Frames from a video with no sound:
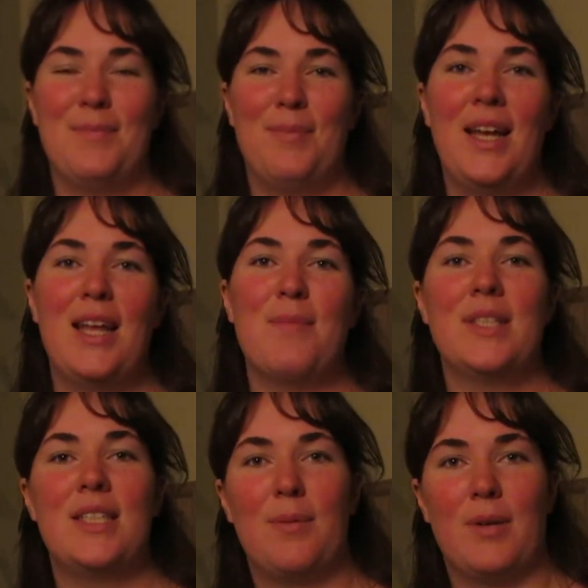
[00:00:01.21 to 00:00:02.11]
My name
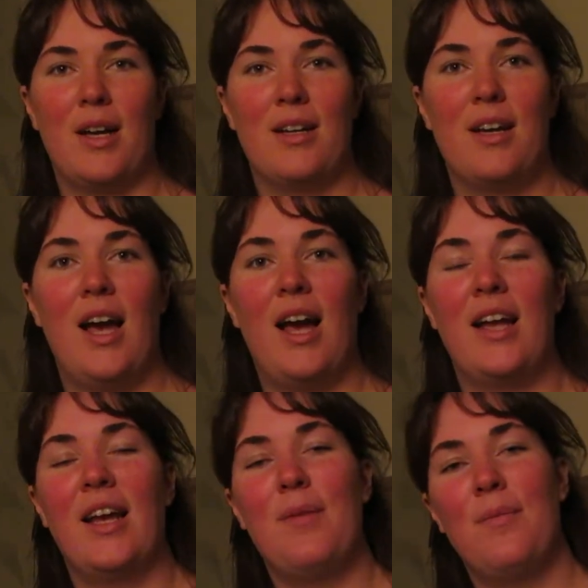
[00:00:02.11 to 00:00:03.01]
is Deborah,
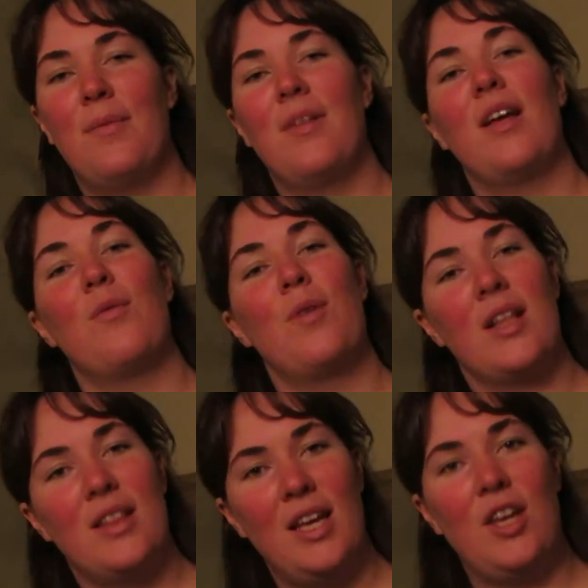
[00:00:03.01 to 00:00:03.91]
and I want
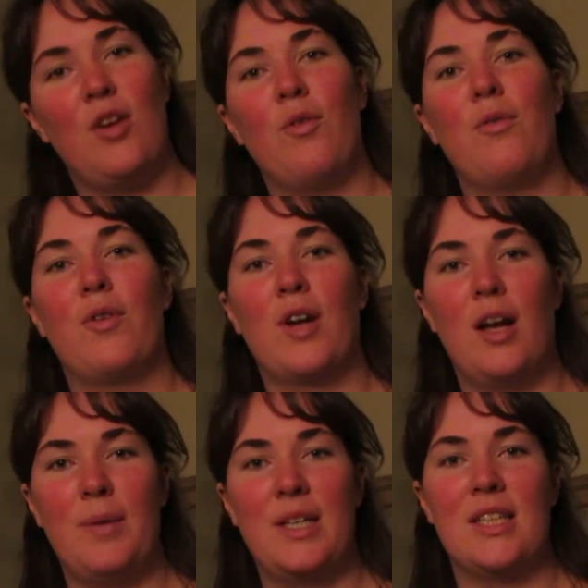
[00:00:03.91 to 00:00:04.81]
to thank you for
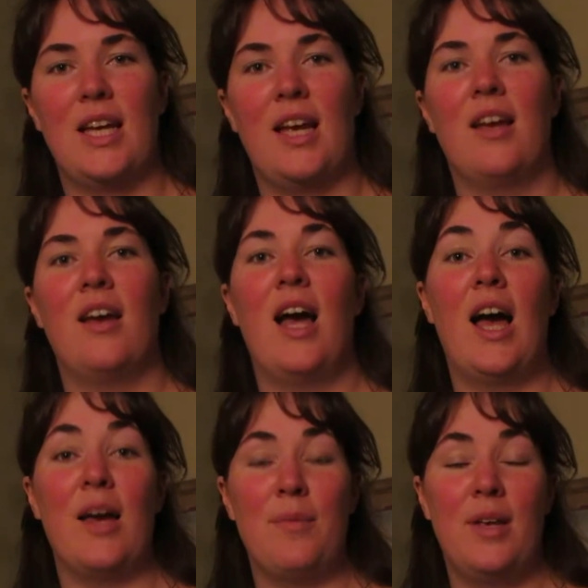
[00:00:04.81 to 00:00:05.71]
coming today.
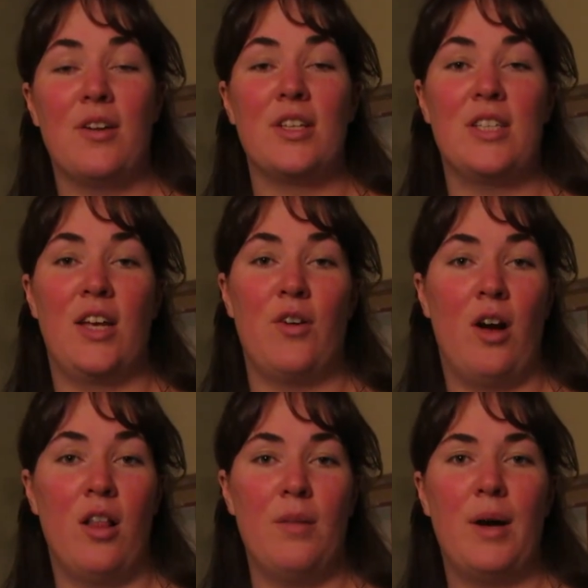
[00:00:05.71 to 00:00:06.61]
I'm here to tell you
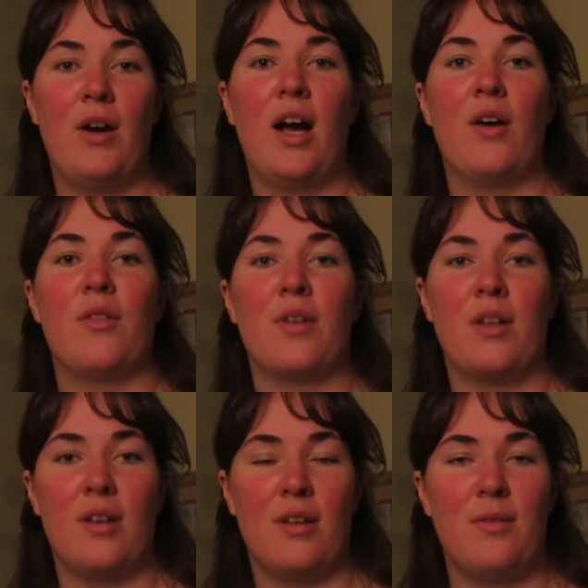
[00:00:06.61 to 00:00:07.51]
all about how the
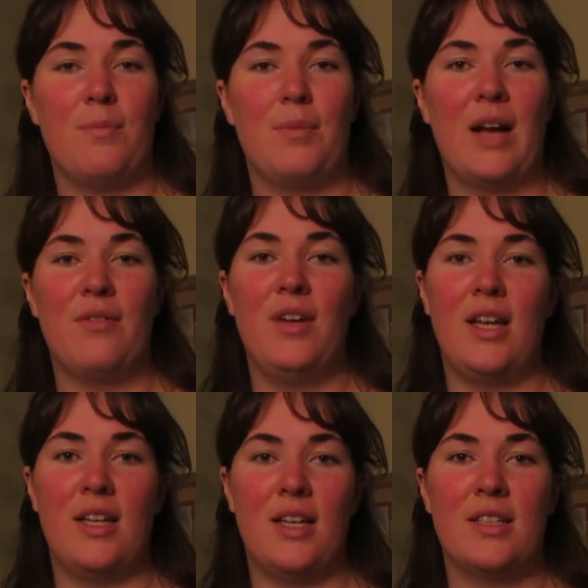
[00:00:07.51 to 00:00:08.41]
Blackfoot
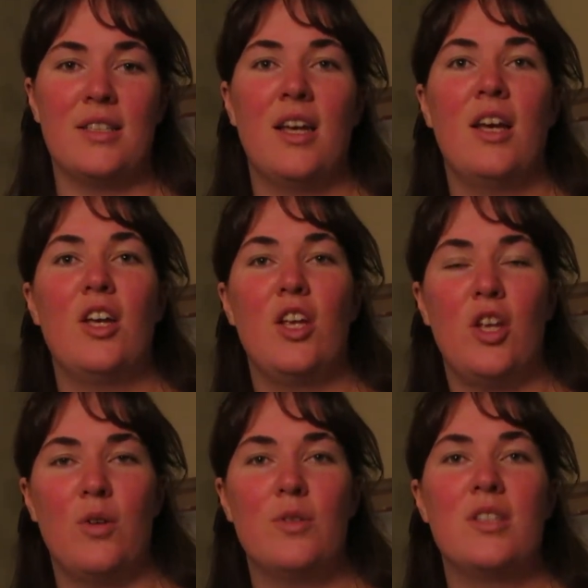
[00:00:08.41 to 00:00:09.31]
Indians
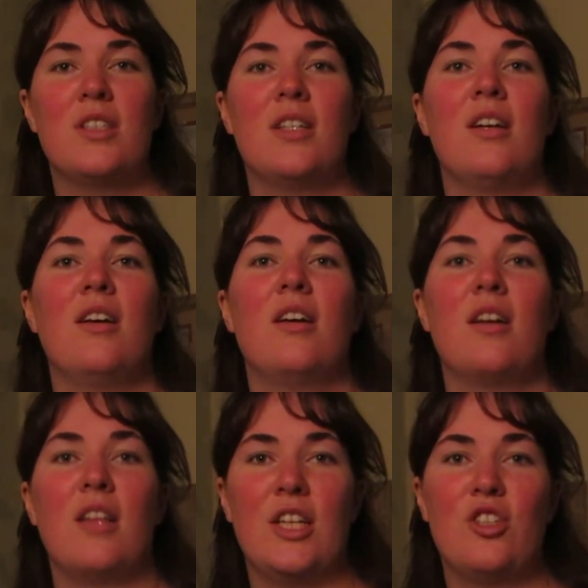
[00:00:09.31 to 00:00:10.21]
used
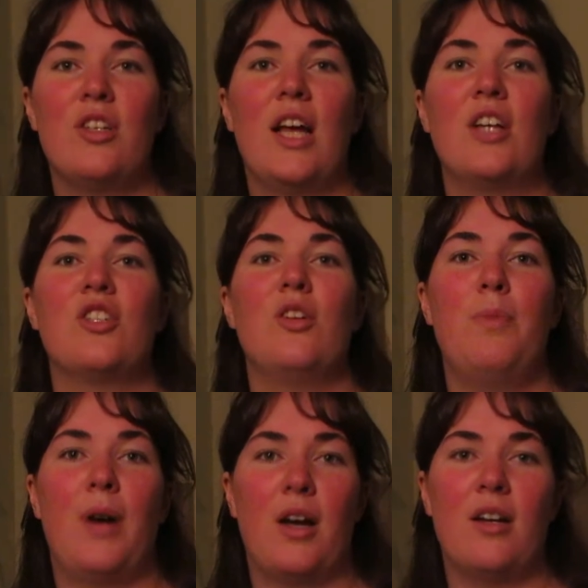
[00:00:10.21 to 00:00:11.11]
Glacier National
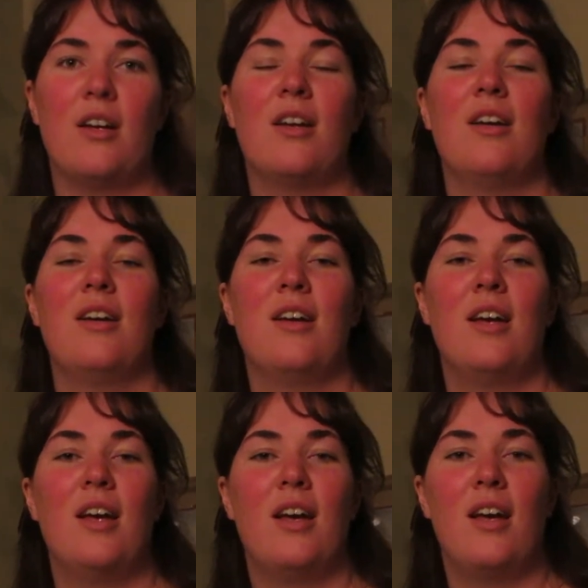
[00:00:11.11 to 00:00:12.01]
Park
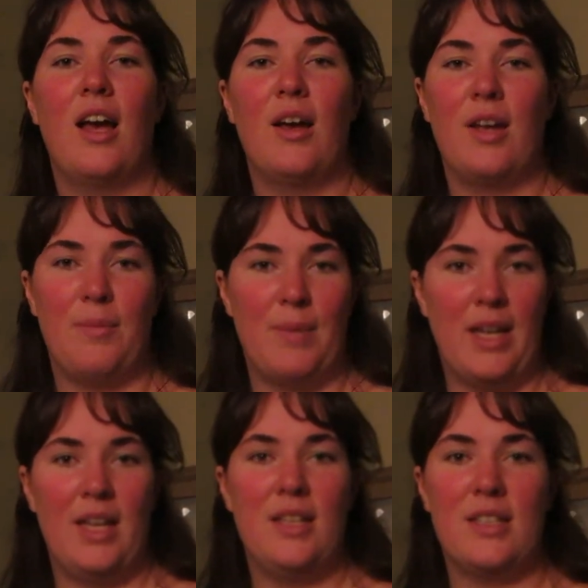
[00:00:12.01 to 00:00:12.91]
in
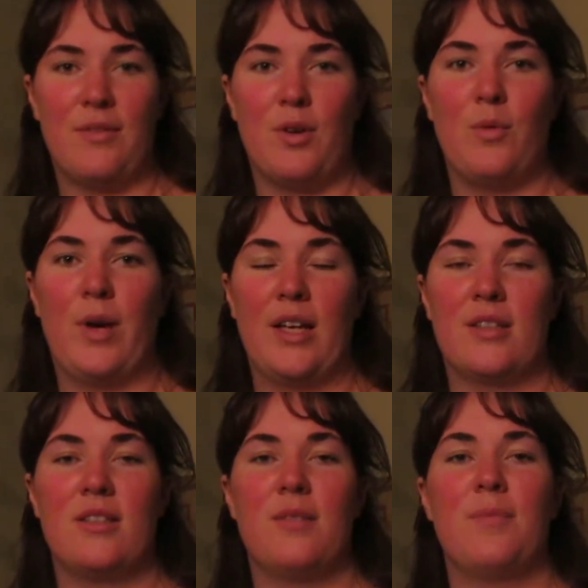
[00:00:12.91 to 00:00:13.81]
many different
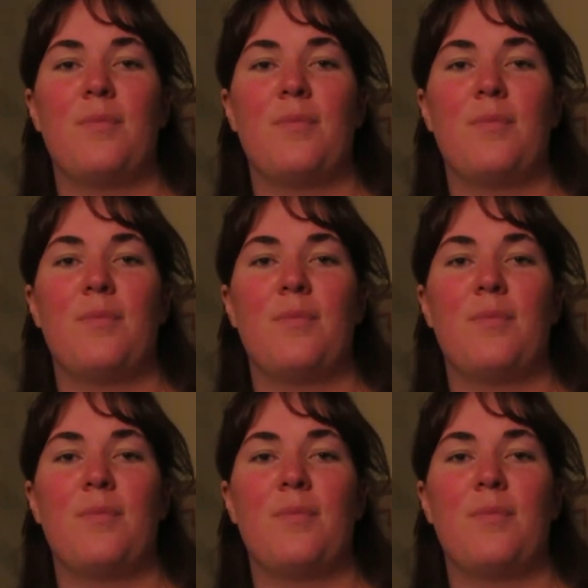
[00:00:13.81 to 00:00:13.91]
ways.